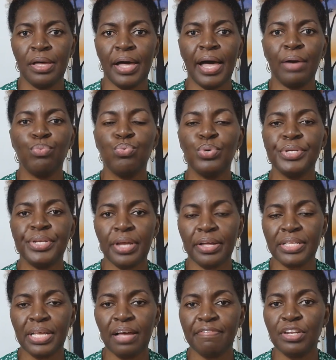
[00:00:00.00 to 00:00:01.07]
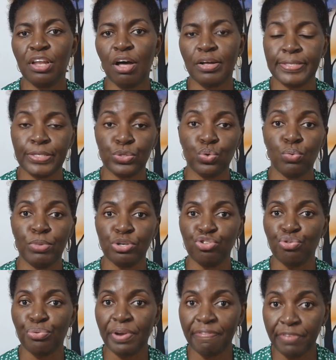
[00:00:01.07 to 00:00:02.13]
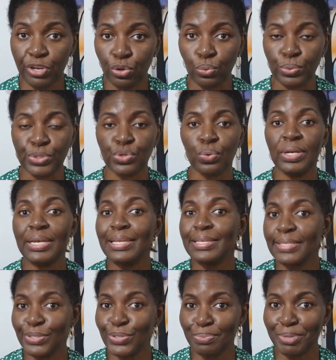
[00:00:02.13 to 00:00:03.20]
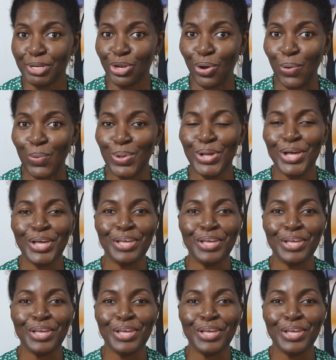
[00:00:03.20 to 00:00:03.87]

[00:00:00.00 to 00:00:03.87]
I would not have lost so much revenue. So listen to me now.